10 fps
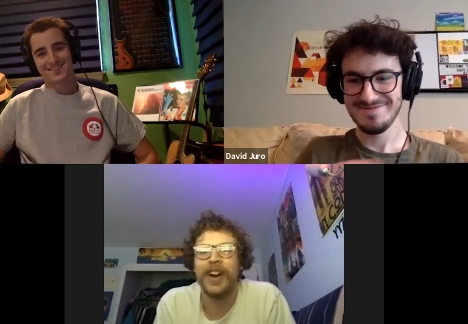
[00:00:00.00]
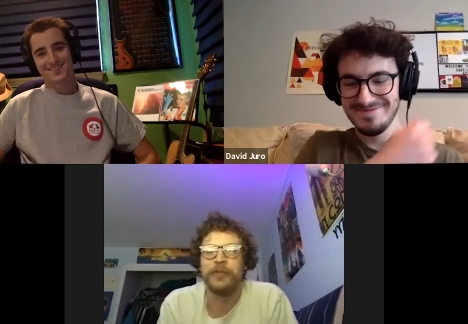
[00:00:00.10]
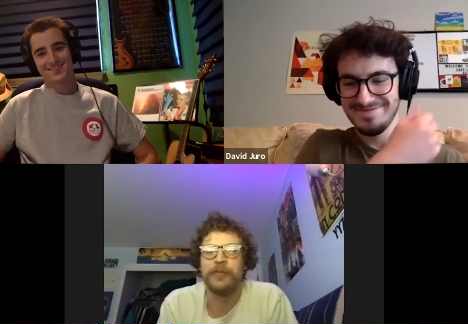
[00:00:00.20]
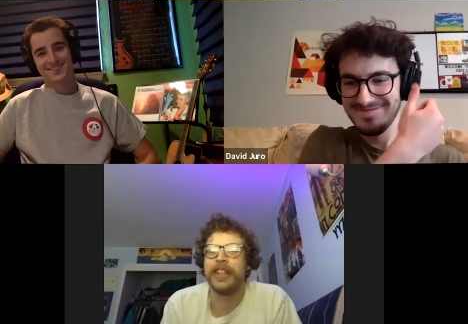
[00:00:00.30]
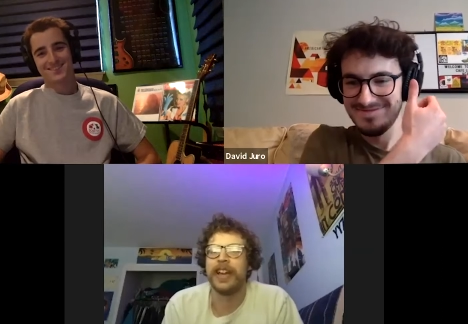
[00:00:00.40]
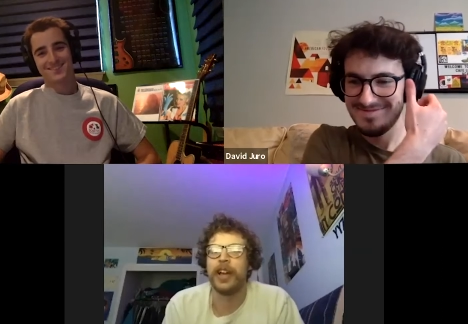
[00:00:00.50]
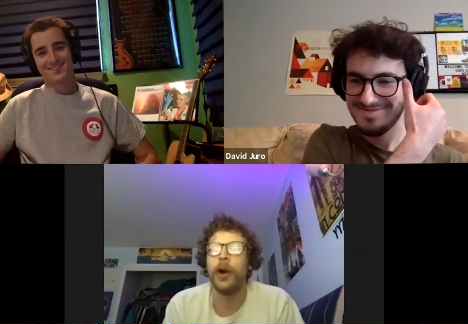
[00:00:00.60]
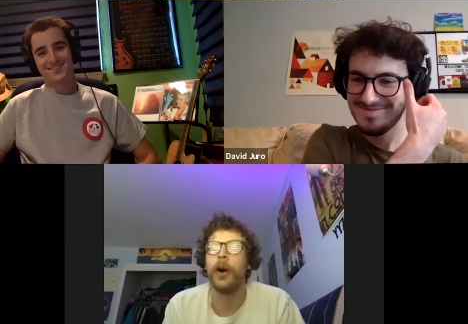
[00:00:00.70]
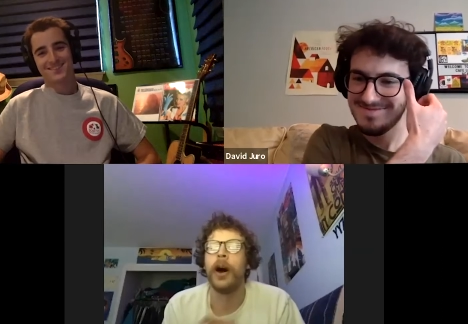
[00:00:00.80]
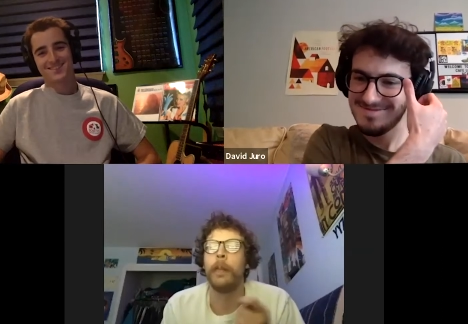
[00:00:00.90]
Speaker 1: i'll be
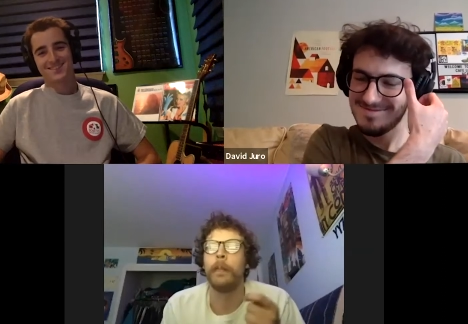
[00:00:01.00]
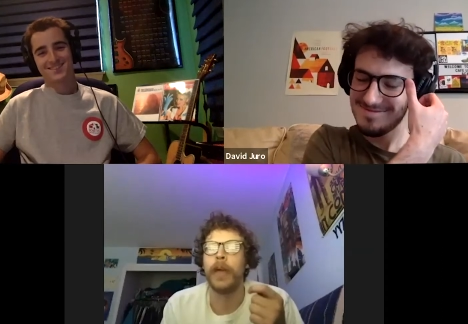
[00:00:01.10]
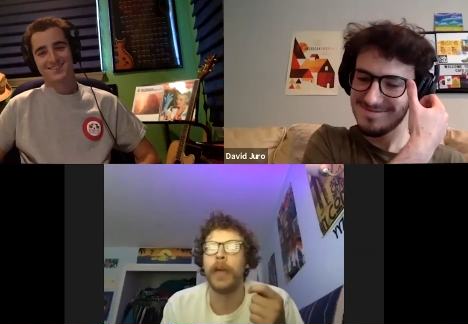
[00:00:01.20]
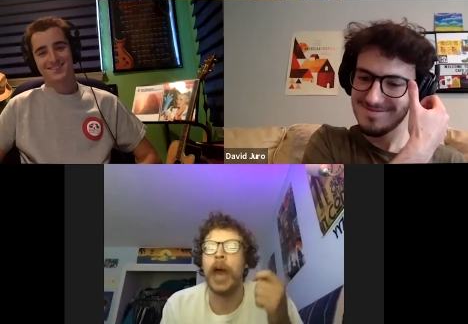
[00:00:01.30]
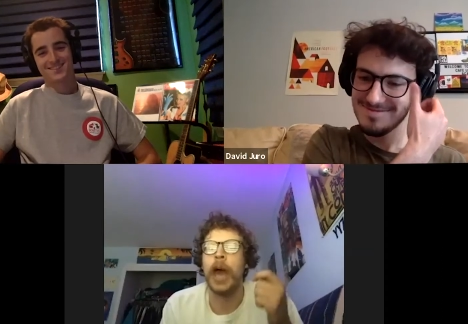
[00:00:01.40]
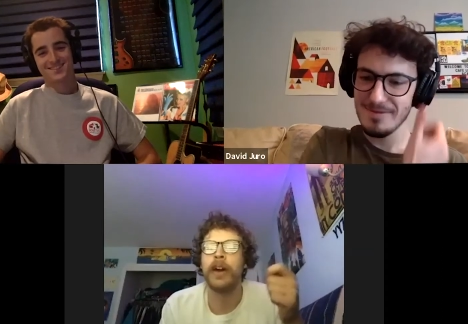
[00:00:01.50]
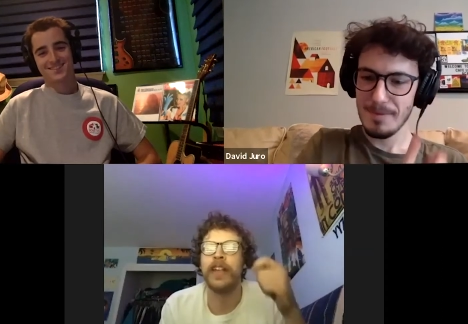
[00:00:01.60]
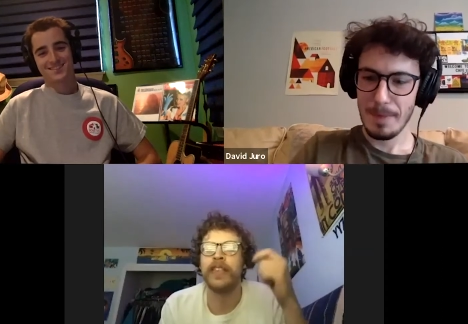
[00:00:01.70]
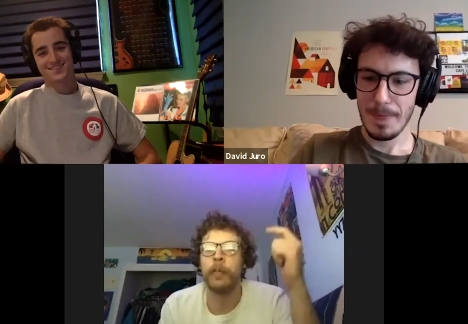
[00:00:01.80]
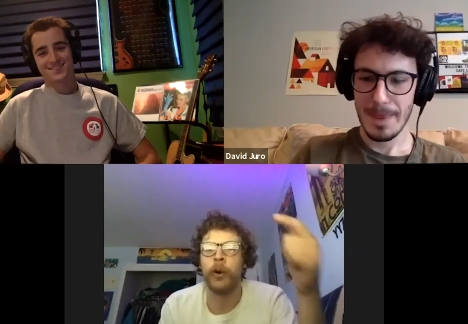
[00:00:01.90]
like oh um how
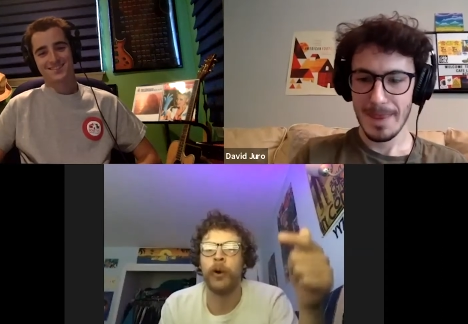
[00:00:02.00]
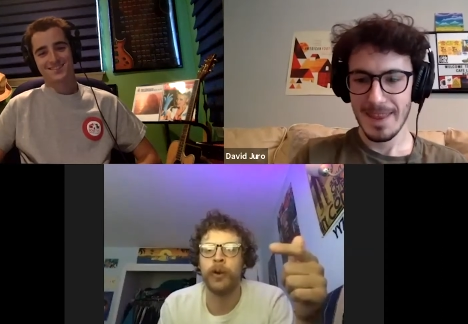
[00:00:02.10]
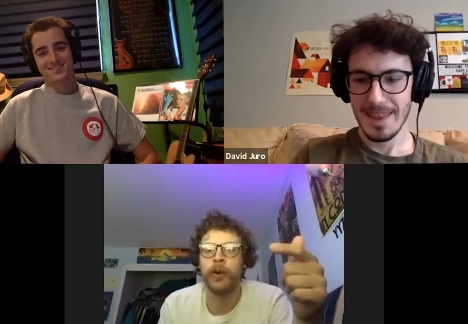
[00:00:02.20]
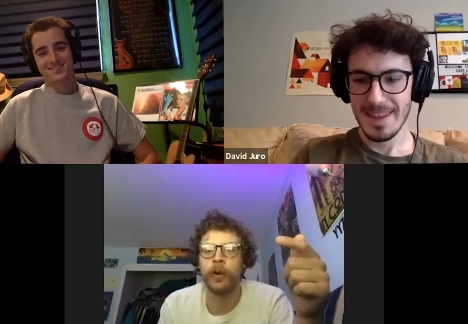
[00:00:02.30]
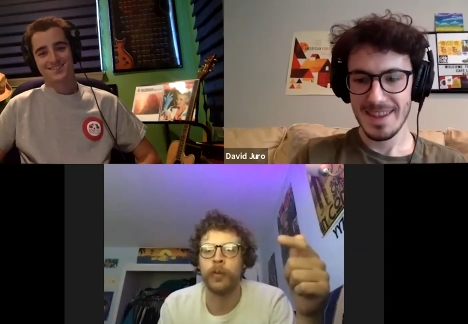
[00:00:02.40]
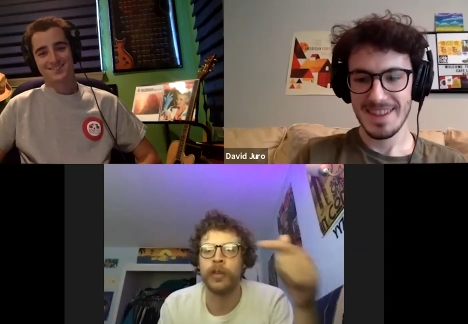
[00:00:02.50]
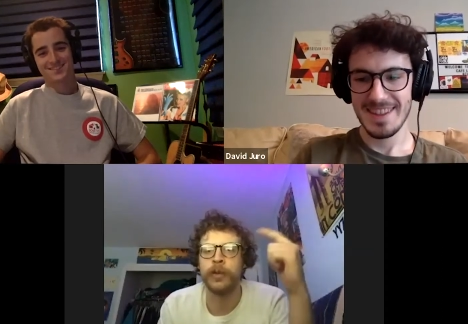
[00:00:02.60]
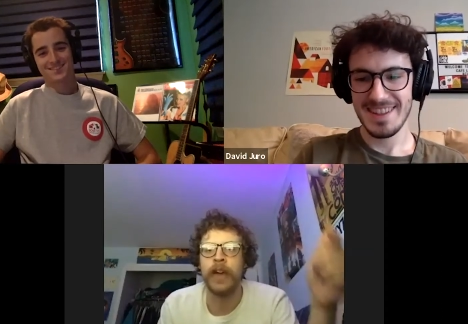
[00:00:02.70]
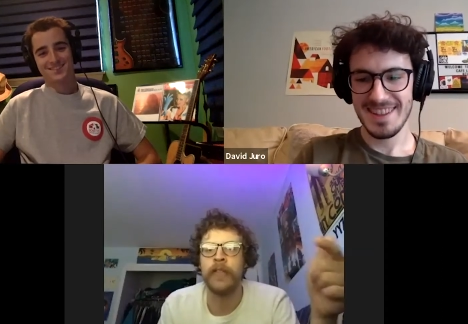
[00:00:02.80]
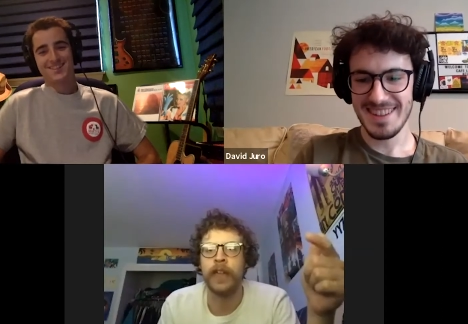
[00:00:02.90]
about at that part where
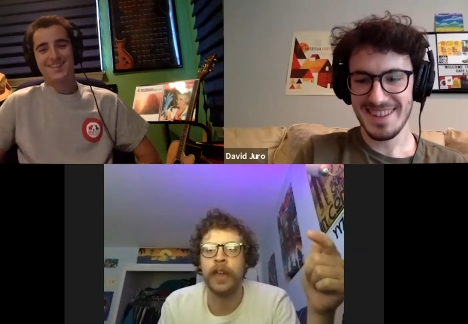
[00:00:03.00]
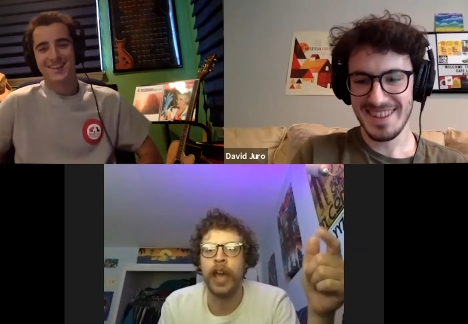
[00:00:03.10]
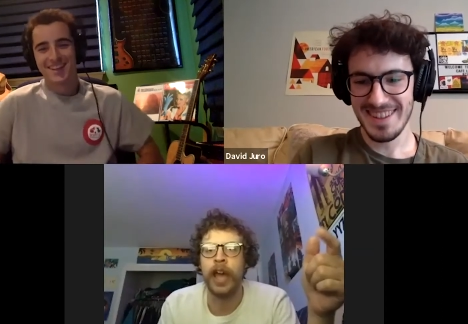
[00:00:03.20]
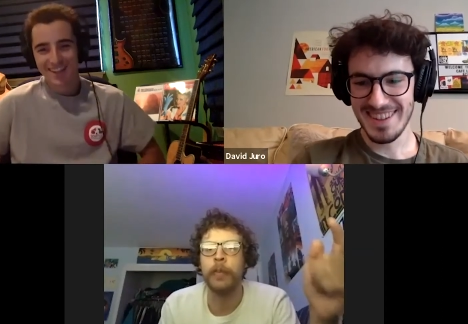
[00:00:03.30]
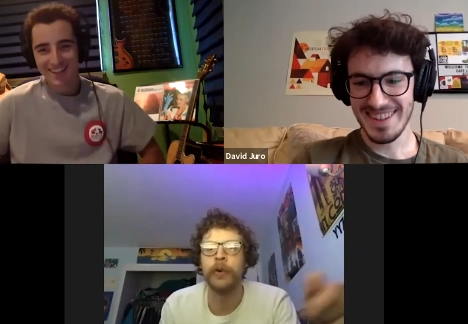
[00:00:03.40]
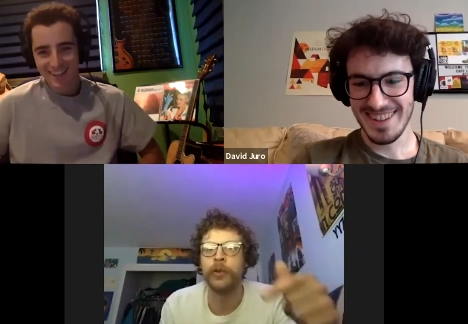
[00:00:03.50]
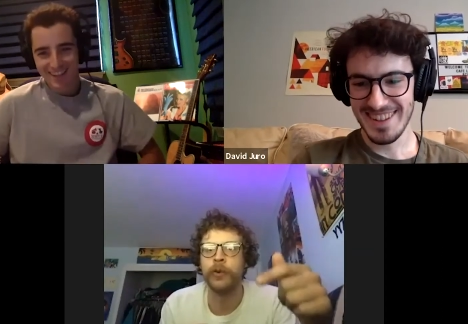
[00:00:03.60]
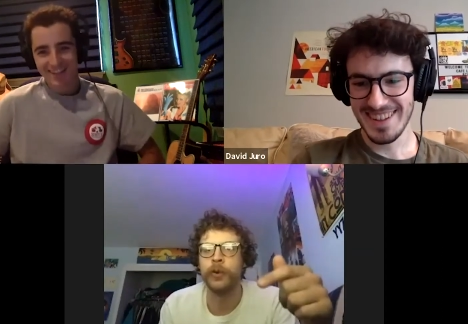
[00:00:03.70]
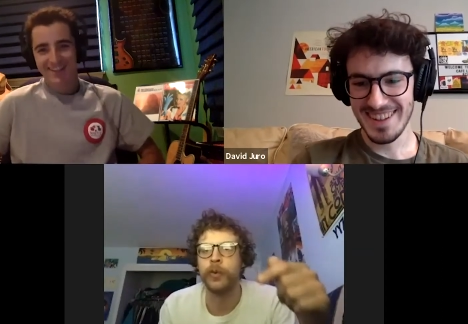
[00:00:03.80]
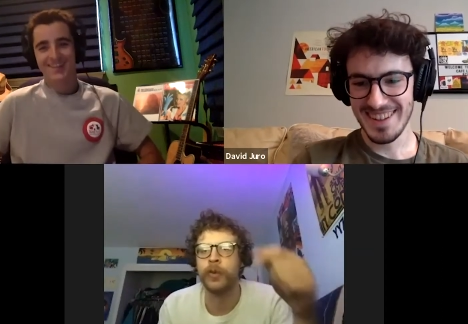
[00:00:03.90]
we do that thing how about
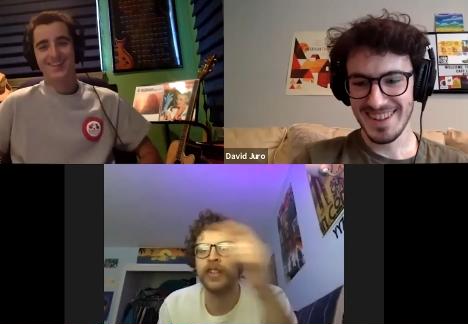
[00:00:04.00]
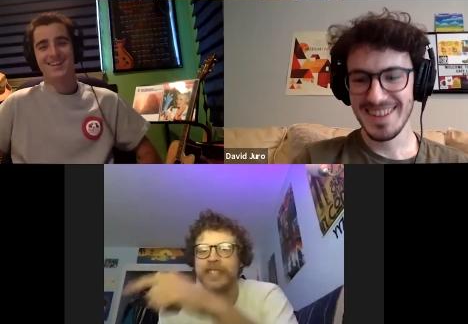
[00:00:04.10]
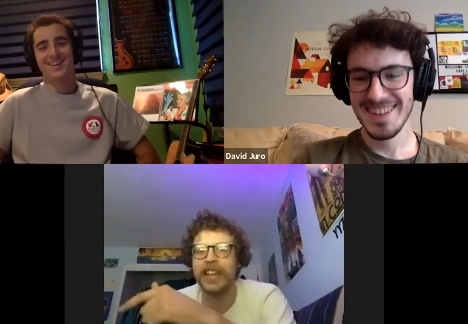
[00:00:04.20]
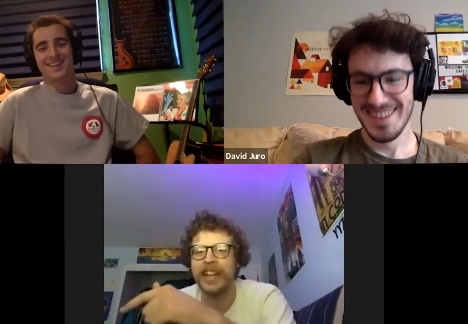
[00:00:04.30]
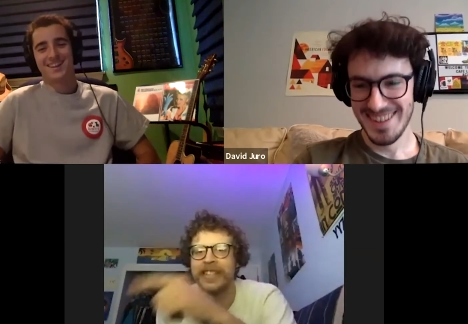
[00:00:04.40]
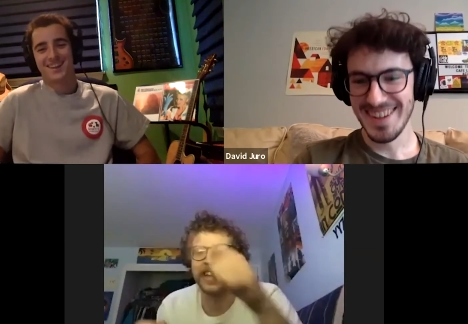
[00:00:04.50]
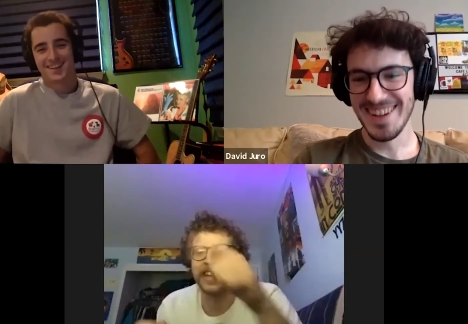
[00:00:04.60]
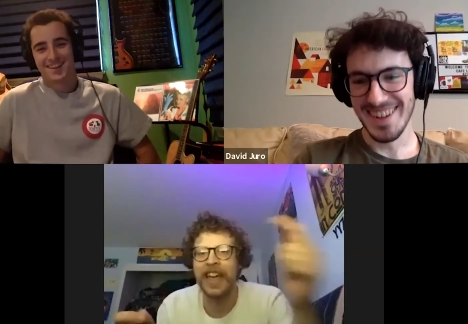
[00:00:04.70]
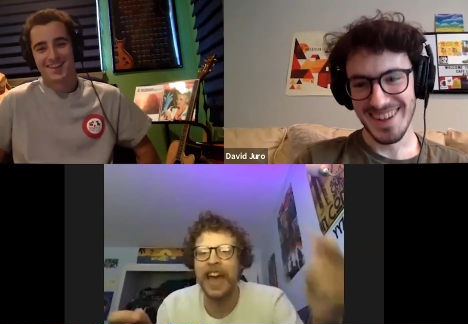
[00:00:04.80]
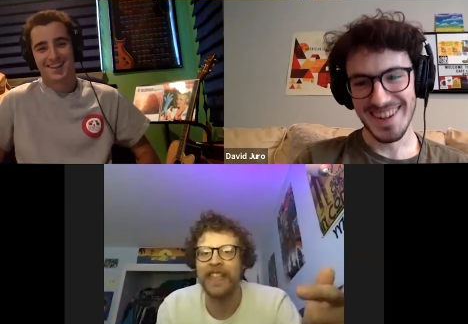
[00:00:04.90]
you do this thing
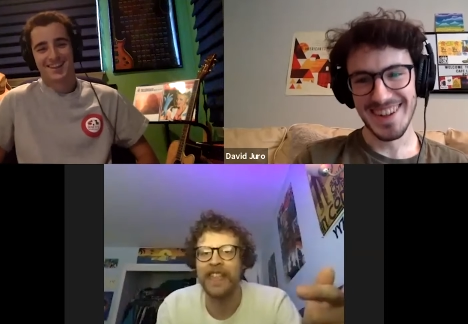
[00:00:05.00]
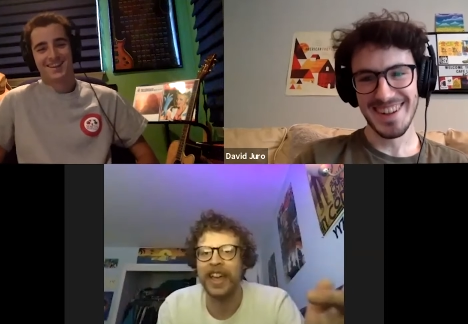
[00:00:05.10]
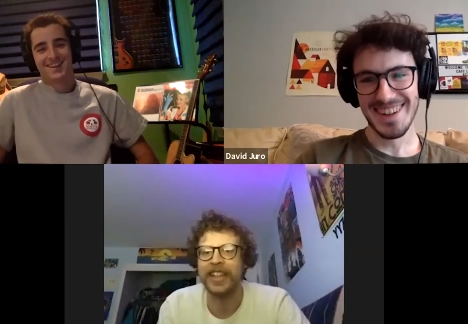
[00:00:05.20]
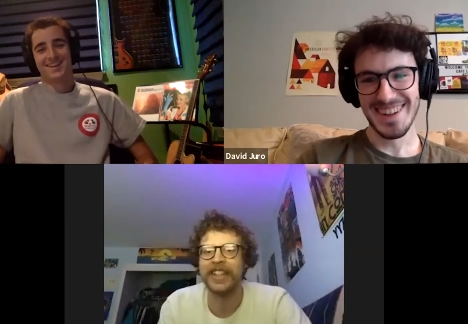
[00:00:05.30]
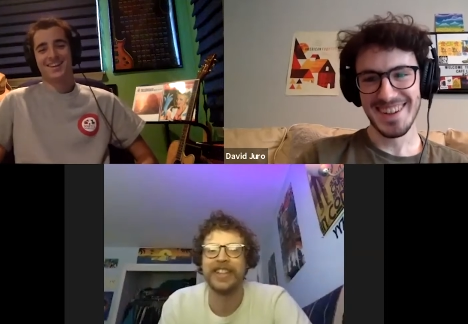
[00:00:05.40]
instead of that thing